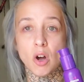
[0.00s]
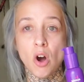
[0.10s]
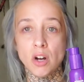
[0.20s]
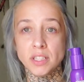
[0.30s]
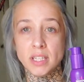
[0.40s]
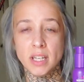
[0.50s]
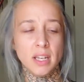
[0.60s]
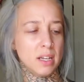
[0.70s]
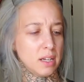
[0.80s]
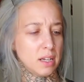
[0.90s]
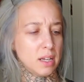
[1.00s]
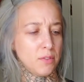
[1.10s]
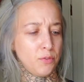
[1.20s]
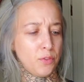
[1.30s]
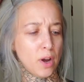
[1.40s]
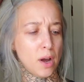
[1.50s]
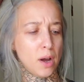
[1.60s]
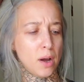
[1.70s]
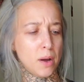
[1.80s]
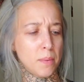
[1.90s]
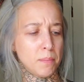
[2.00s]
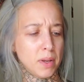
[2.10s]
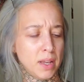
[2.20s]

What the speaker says: Aussie from,